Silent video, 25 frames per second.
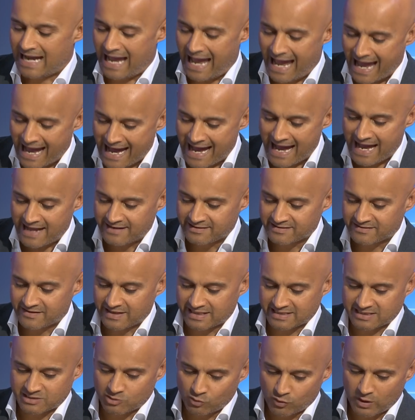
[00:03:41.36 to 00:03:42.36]
and they're
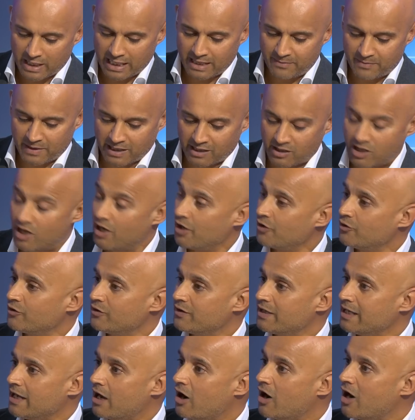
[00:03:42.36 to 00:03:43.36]
still keeping an eye on
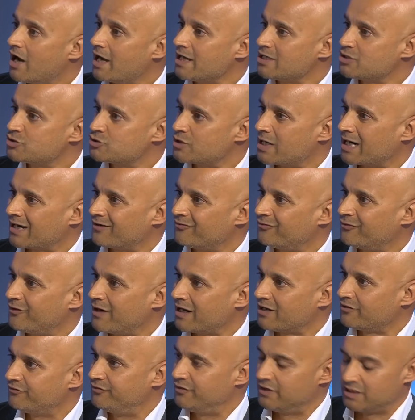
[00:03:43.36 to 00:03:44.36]
the Eintracht
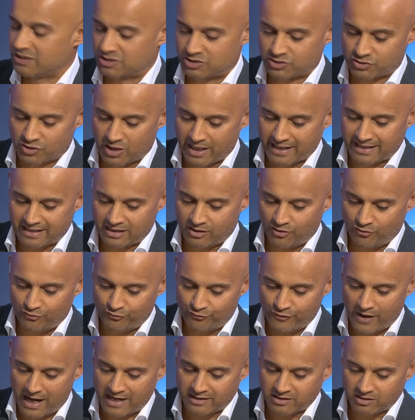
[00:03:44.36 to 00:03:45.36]
Frankfurt striker,
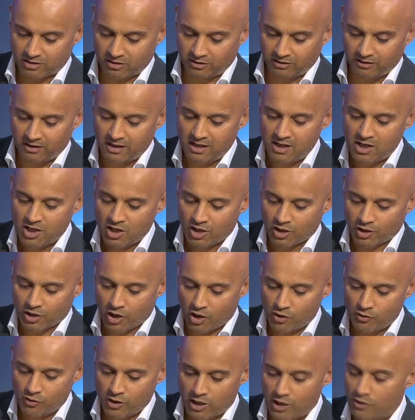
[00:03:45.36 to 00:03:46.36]
Randall
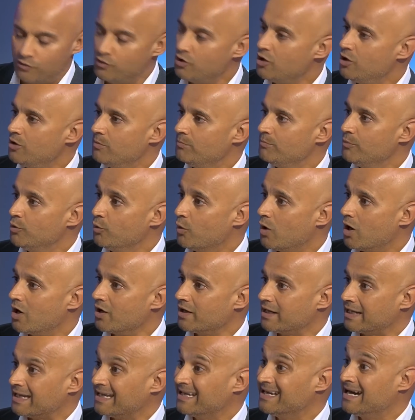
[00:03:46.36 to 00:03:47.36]
Kolo
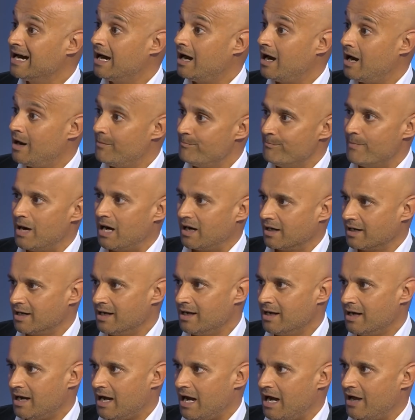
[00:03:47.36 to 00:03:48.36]
Muani, among
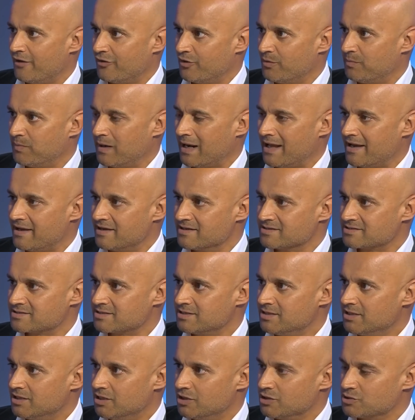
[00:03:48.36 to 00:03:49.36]
other players
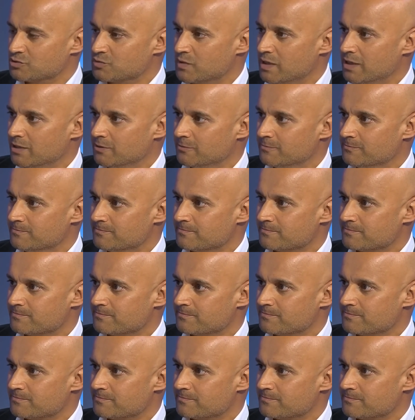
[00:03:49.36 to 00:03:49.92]
as well.